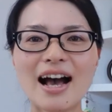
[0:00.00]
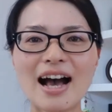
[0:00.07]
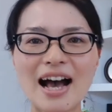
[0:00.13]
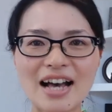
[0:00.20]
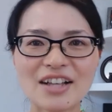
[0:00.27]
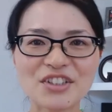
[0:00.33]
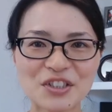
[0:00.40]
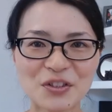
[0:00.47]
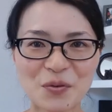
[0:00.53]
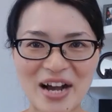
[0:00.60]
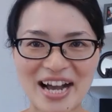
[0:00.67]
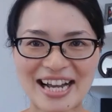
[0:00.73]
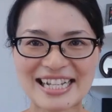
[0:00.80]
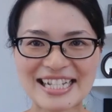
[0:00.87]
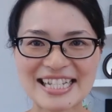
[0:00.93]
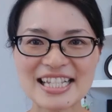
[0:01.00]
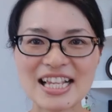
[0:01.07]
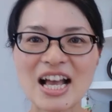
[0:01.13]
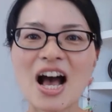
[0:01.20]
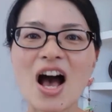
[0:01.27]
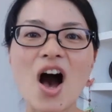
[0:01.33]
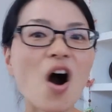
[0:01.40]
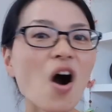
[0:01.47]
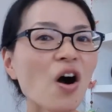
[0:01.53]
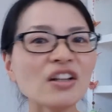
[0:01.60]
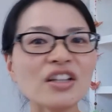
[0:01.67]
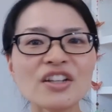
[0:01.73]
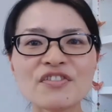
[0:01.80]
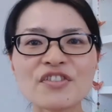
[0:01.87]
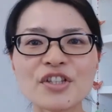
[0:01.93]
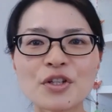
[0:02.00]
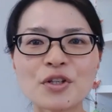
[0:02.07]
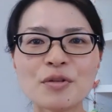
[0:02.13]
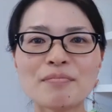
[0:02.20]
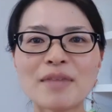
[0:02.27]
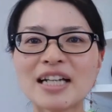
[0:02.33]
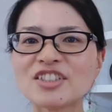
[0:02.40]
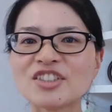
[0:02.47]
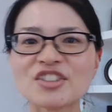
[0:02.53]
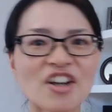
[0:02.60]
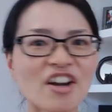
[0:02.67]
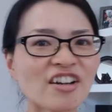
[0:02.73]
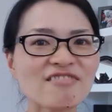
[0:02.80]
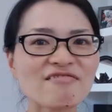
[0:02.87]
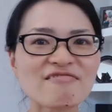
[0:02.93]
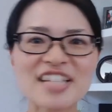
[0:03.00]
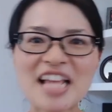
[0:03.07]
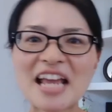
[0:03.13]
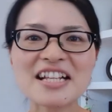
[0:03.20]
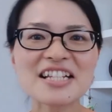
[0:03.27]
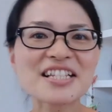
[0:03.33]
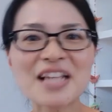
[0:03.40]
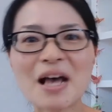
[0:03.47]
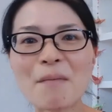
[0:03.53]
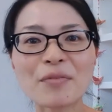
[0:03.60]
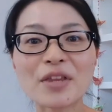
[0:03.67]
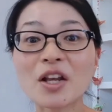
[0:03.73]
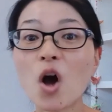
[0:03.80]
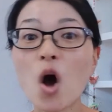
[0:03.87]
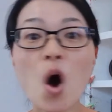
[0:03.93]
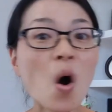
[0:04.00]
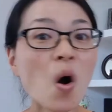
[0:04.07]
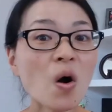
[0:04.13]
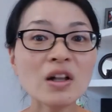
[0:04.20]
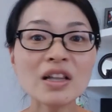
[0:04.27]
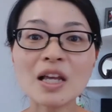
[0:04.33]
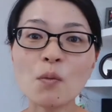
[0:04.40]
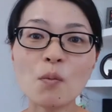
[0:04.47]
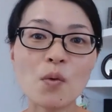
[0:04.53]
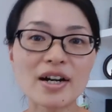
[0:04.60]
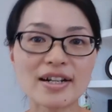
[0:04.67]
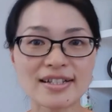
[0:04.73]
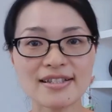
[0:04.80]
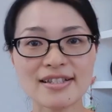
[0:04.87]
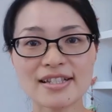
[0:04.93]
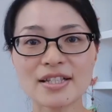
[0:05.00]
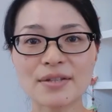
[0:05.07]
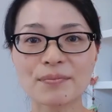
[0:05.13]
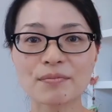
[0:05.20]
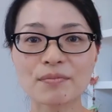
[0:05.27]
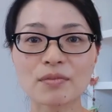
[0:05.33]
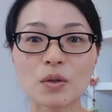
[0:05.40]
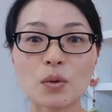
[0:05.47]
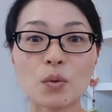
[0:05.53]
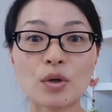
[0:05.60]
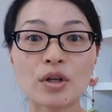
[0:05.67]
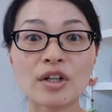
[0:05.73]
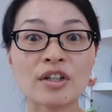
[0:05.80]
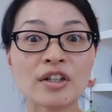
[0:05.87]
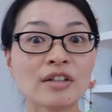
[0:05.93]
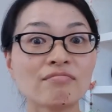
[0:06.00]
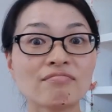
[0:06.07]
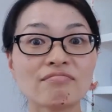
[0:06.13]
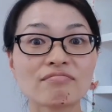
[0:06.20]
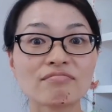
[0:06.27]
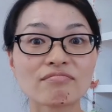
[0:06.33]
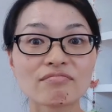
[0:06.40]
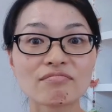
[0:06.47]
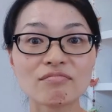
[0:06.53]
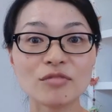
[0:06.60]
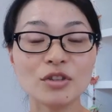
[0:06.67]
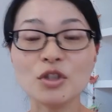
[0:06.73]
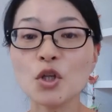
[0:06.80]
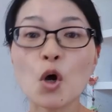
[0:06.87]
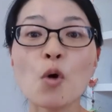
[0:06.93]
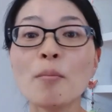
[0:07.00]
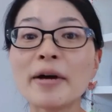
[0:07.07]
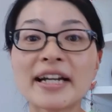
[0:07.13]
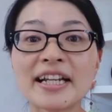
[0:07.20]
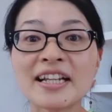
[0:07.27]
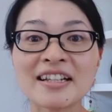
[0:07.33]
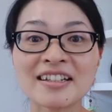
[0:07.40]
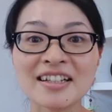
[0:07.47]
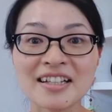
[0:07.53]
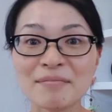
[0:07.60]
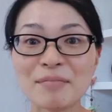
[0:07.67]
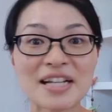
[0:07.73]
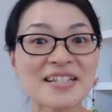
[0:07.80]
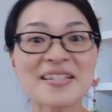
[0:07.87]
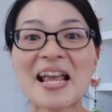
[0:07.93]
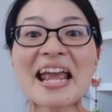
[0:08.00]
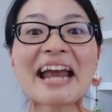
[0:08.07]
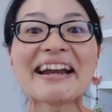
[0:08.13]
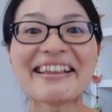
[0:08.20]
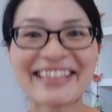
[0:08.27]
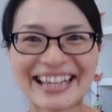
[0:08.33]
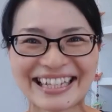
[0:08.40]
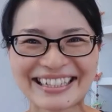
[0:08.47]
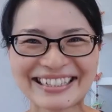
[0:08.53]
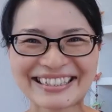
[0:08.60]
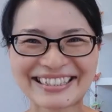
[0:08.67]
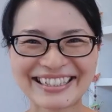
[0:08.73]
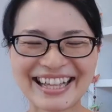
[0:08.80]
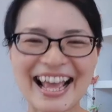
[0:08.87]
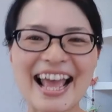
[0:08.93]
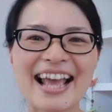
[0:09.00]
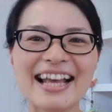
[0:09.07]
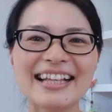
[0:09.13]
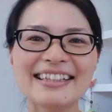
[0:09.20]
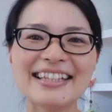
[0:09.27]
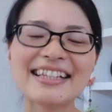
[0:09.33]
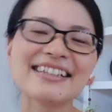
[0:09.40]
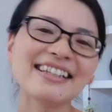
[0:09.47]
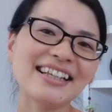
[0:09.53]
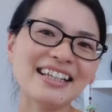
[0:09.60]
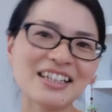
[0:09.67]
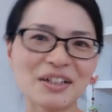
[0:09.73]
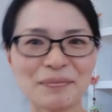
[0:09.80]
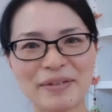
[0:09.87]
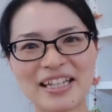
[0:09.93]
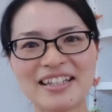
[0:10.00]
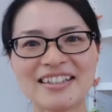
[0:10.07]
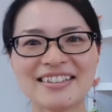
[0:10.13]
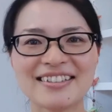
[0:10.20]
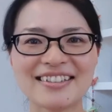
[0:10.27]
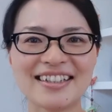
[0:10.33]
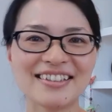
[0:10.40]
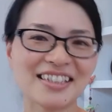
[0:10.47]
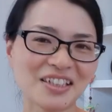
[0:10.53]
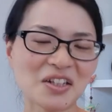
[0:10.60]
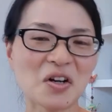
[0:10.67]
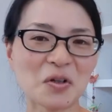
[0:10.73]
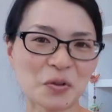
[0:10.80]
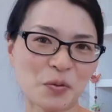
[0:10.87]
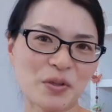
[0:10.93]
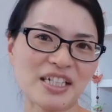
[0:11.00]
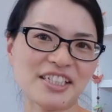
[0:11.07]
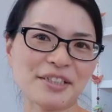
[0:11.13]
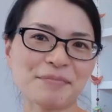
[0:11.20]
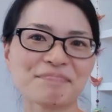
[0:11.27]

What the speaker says: Otherwise, all of you might start saying something all at once, or nobody might say anything. Then it'll be a little awkward.